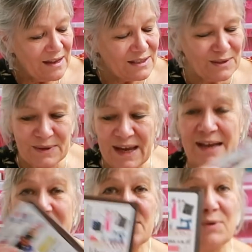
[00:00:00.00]
So
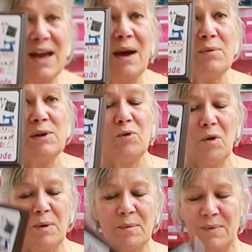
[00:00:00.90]
yes, so that will
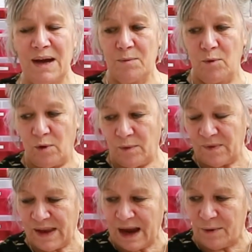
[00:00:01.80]
go up on my wall.
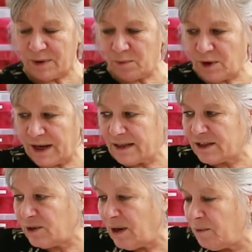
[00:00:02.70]
Now then, what
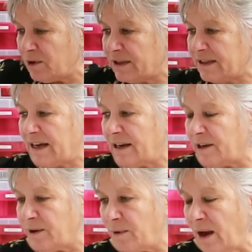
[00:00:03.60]
else do I want to tell
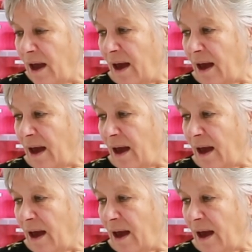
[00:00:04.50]
you?